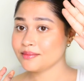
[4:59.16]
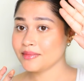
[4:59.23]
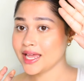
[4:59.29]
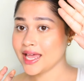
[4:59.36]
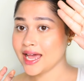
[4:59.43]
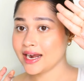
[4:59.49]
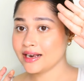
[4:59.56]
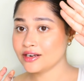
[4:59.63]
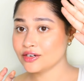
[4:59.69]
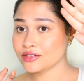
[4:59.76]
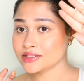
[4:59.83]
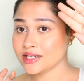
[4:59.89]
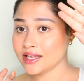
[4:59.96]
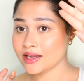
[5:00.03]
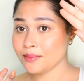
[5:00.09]
My hand
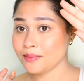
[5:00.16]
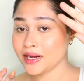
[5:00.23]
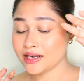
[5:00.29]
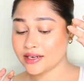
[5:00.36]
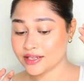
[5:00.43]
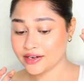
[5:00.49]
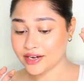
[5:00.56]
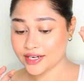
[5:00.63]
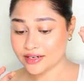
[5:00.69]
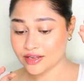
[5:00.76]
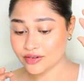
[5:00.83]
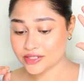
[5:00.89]
looks like a party right now.